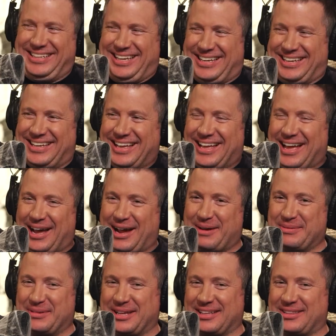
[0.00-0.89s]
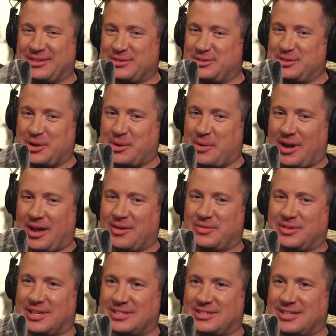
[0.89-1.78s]
yeah. I'm, I'm, like, "There's no way I
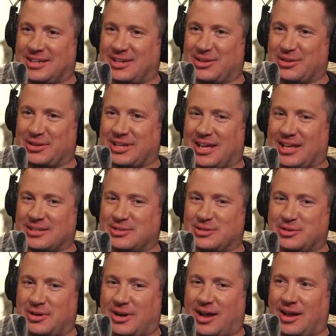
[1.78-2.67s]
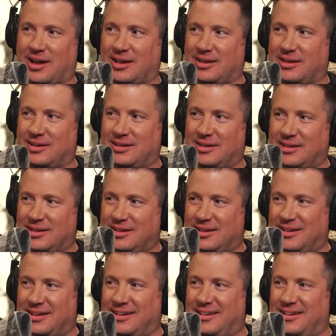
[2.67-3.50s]
have testicular cancer." Excuse me, I, sir. I'm